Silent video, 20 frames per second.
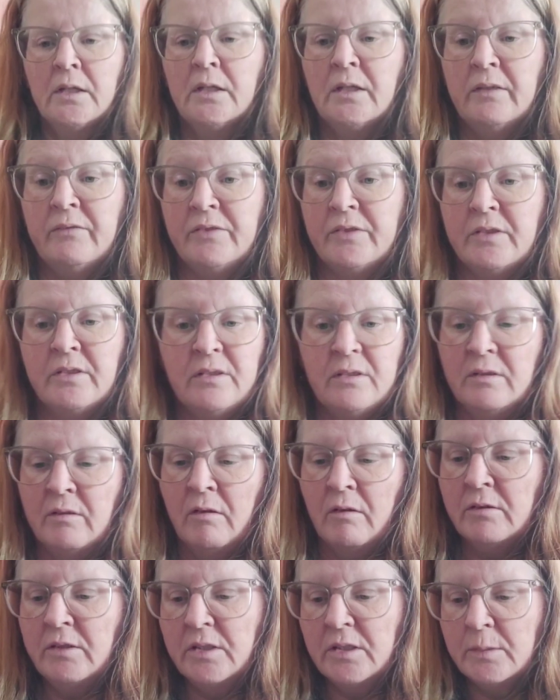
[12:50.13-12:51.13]
If it's
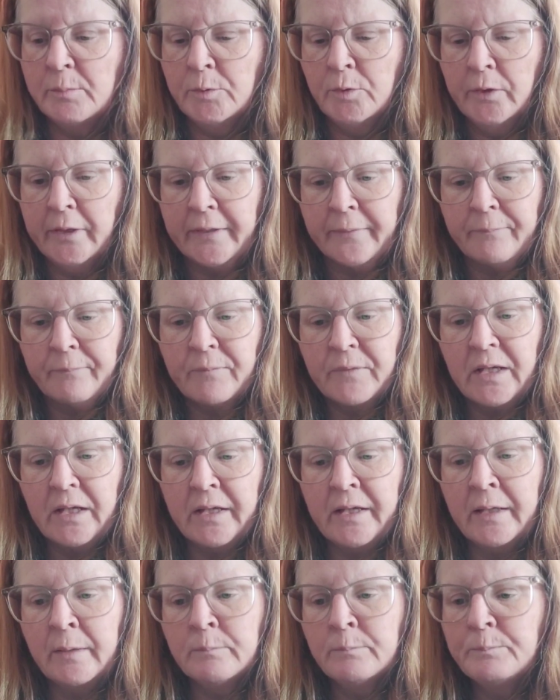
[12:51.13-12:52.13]
not, it's a boy.
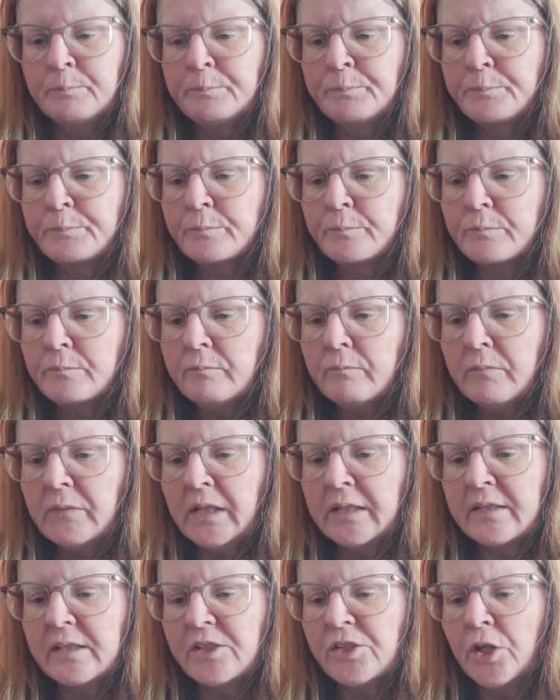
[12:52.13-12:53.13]

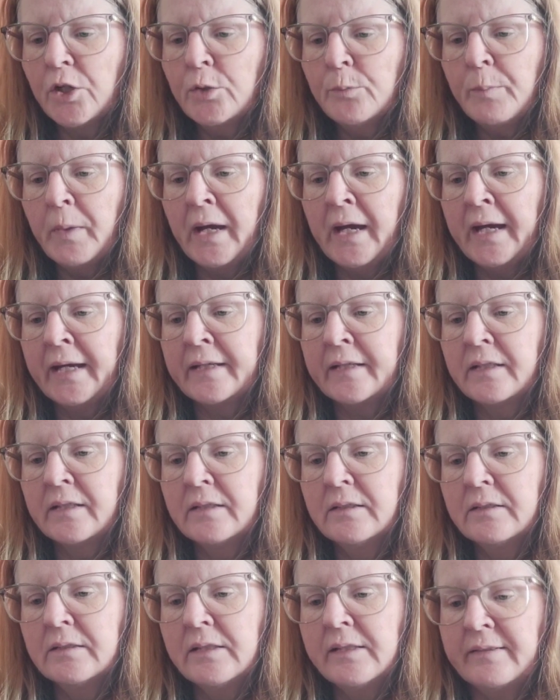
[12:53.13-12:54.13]
The tote
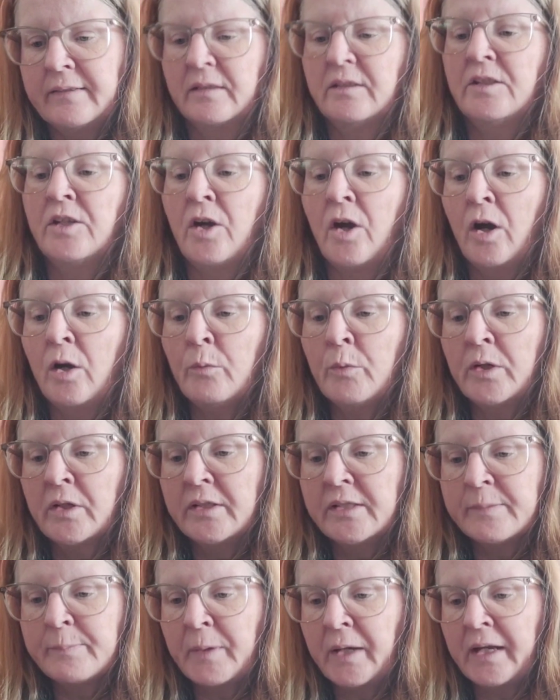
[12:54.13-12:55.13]
bag is, the
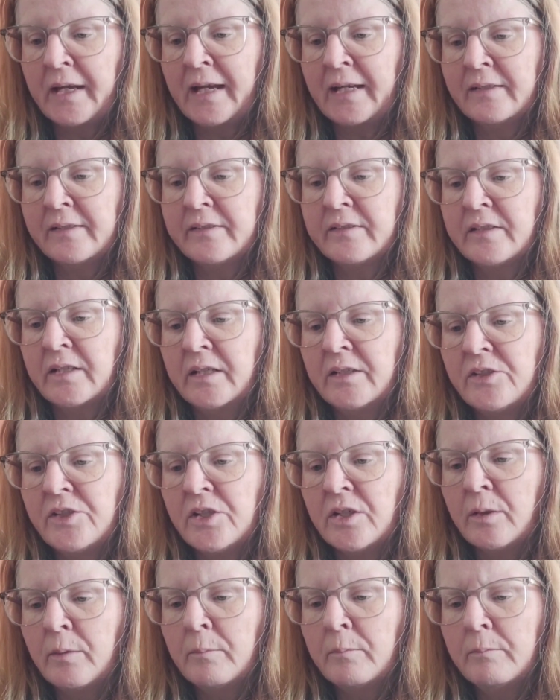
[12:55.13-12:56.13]
artwork is by
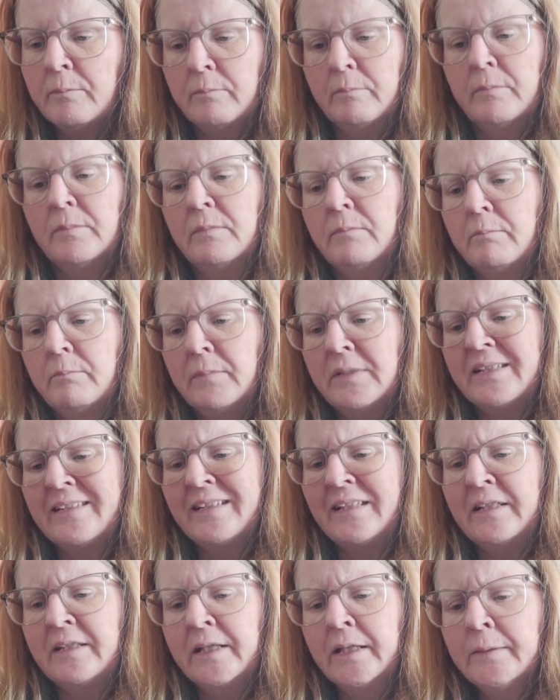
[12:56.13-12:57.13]
Anastasia
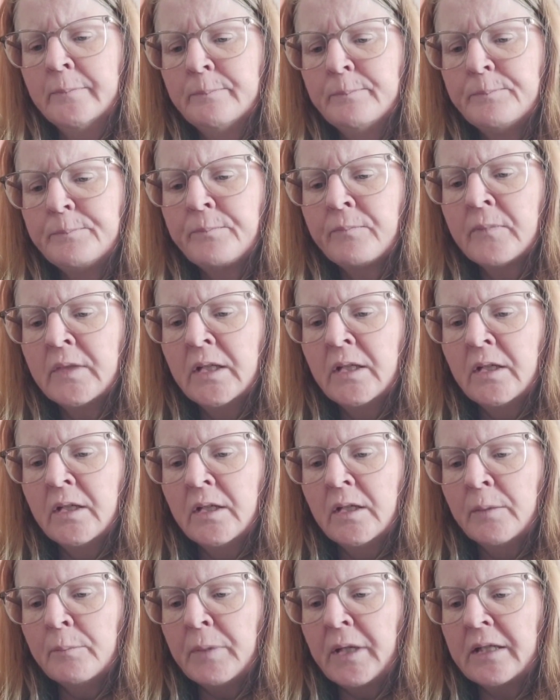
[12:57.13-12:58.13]
Mazzina.
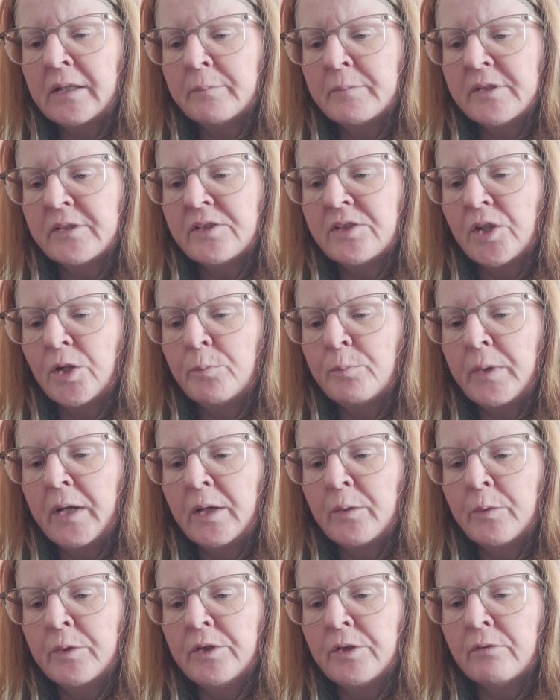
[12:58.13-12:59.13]
Pack up this tote
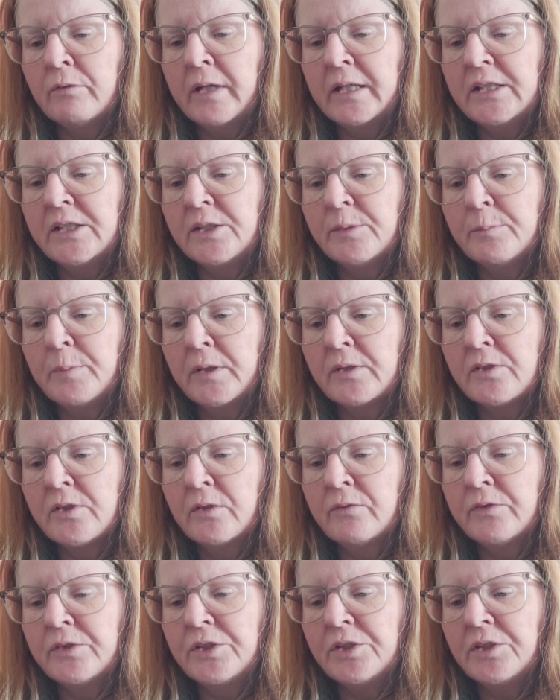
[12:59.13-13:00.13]
bag when you're ready to buzz
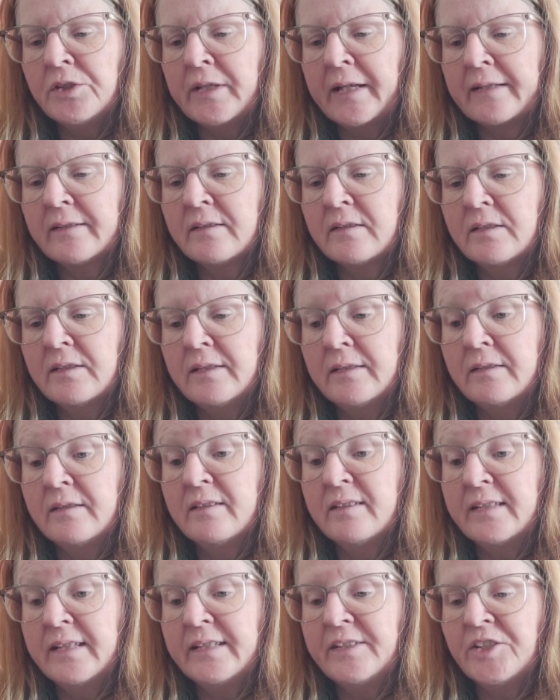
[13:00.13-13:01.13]
over to your next
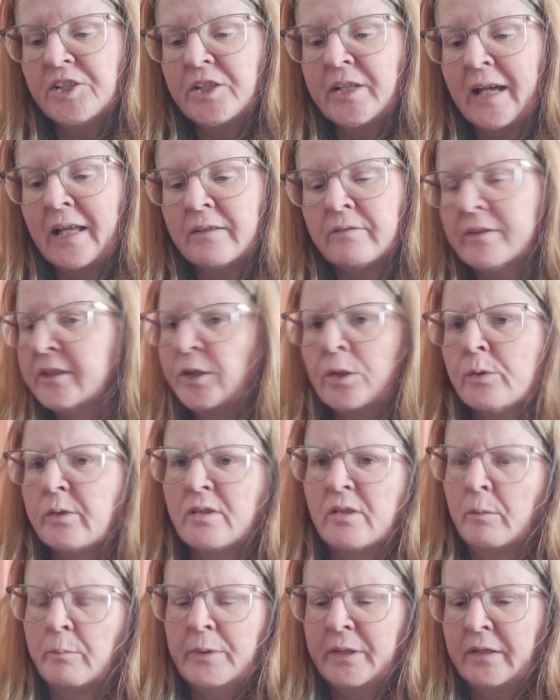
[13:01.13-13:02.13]
stitching gathering. No,
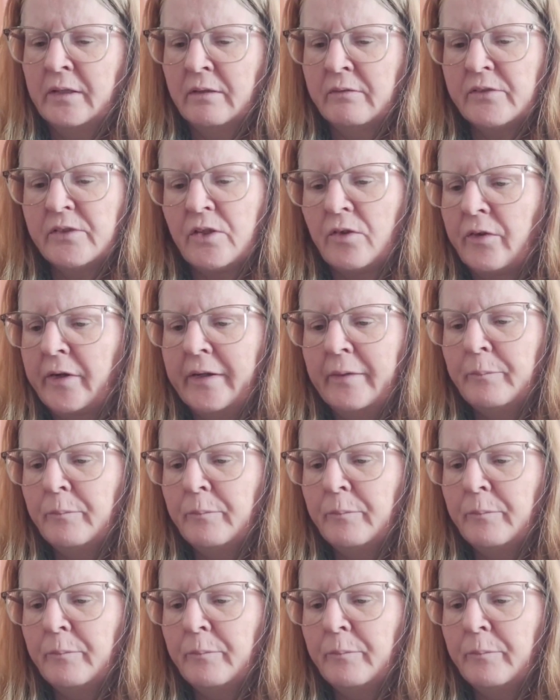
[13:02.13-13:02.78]
it's not big enough, sorry.